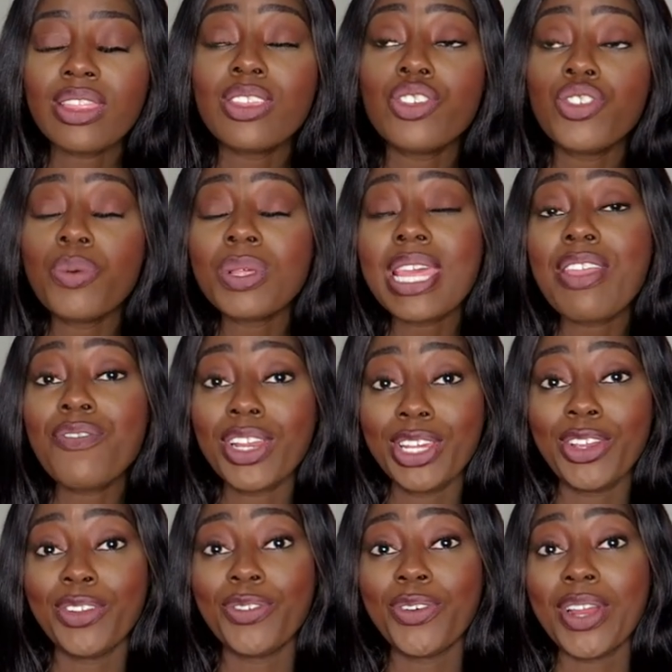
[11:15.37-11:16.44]
you know what they're
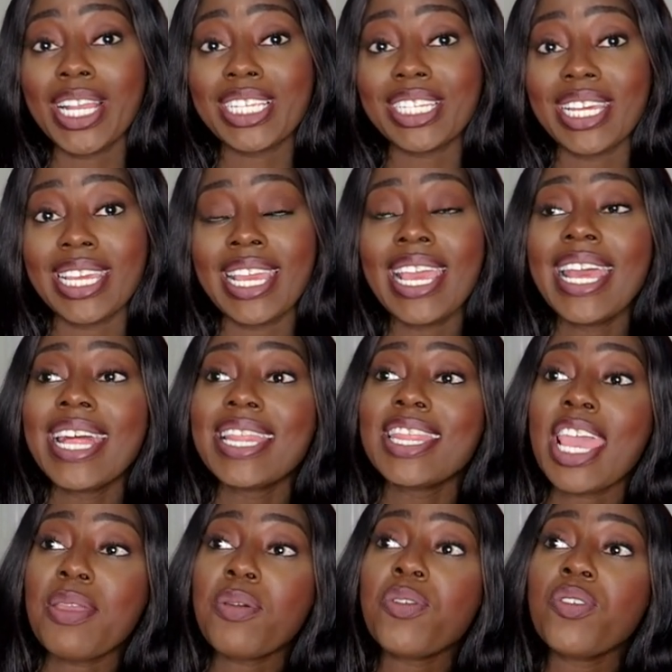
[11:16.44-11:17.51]
really good for actually?
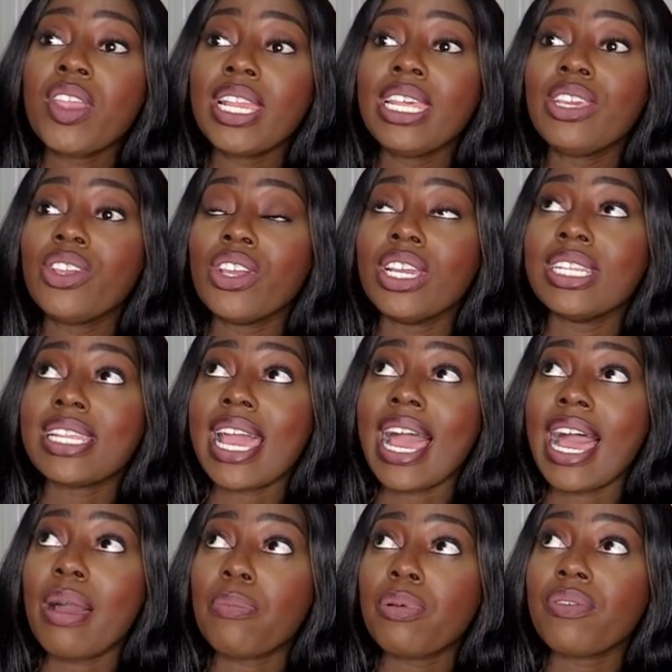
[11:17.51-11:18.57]
They were really good
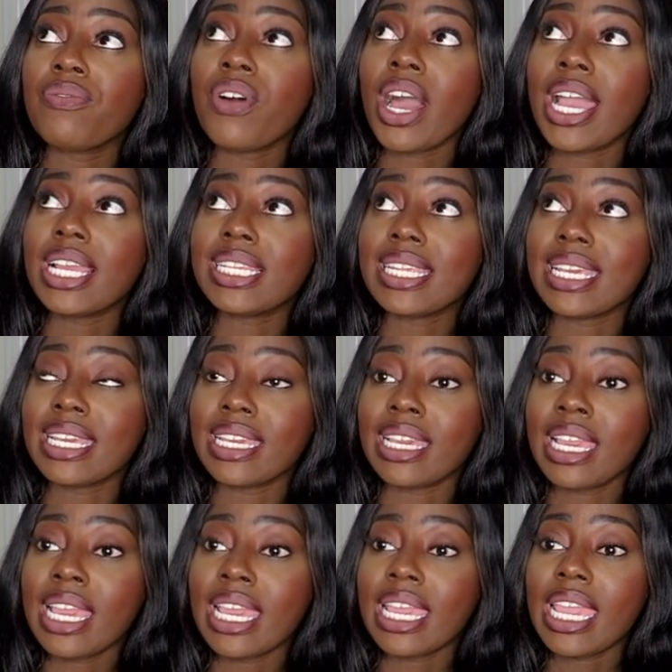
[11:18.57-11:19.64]
at
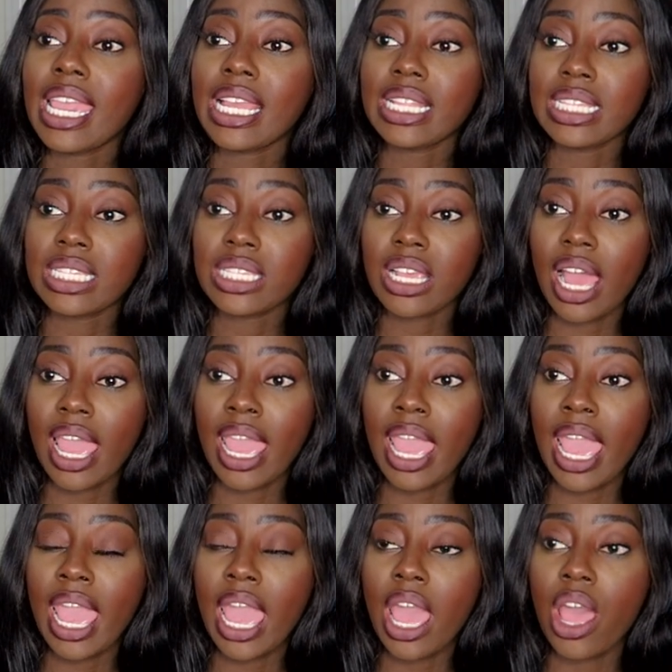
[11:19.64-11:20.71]
providing
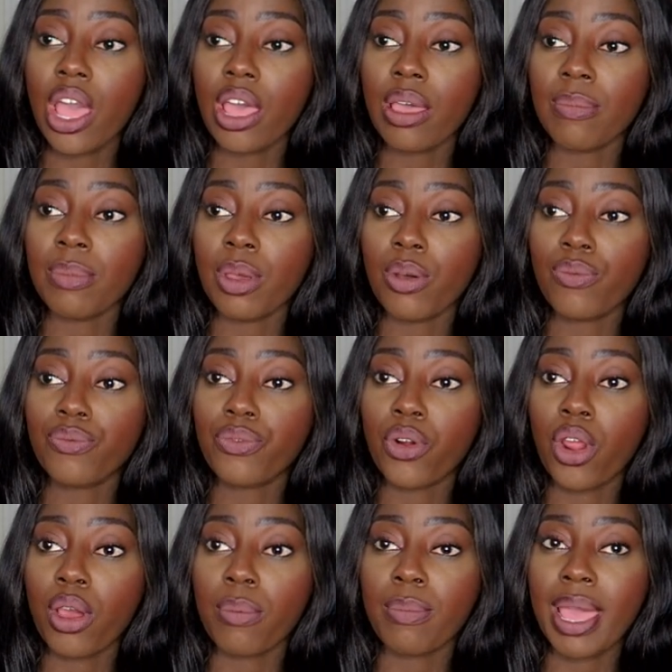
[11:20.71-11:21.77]
insight
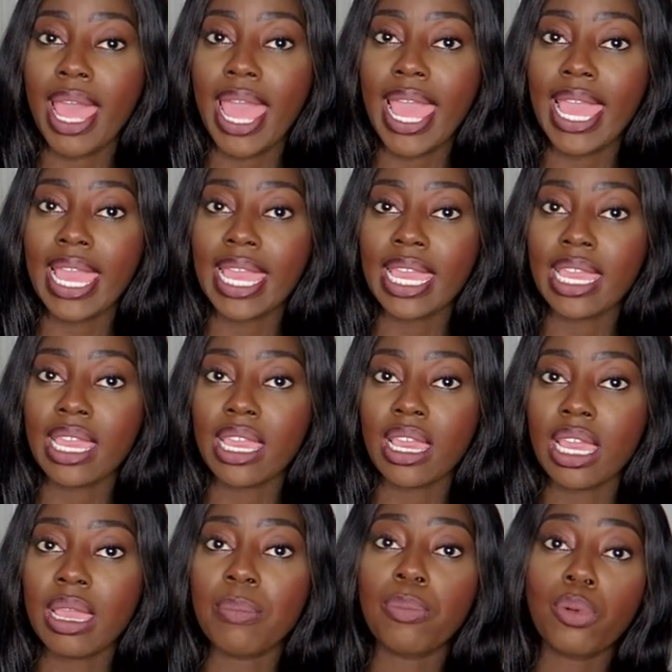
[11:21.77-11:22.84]
from
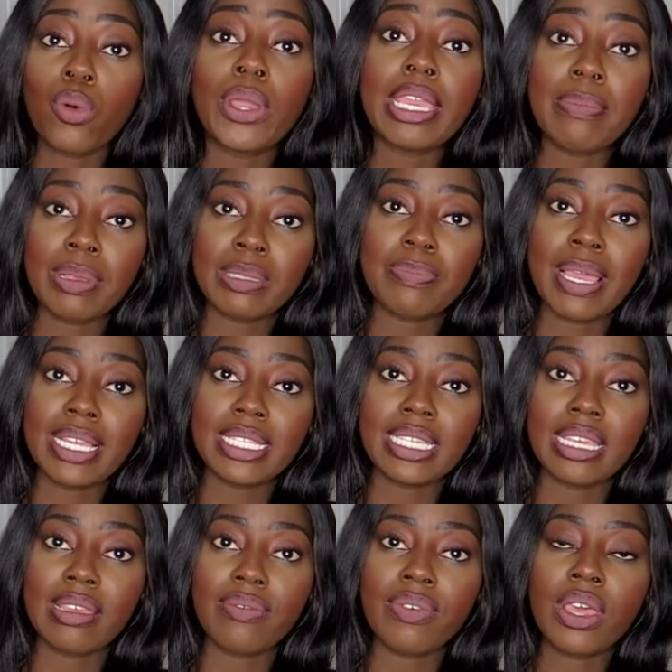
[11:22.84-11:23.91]
a employee
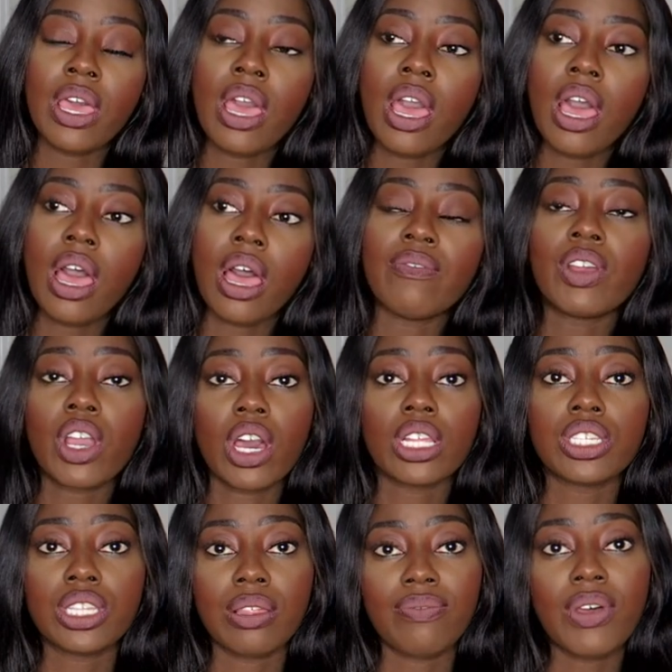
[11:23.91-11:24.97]
perspective in
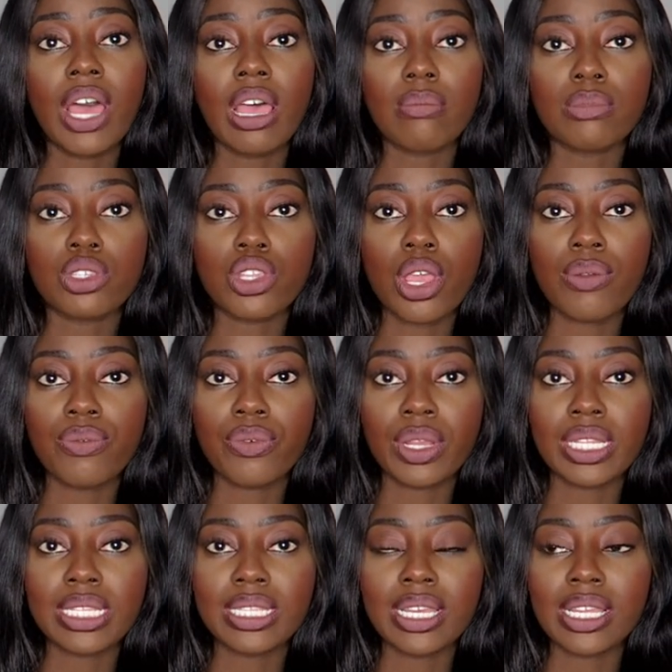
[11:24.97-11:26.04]
regards to the firm. So for
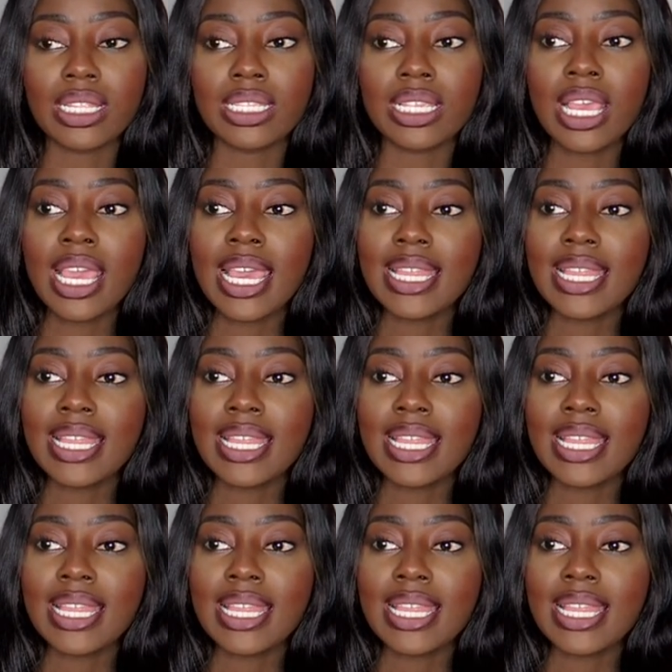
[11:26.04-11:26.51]
instance,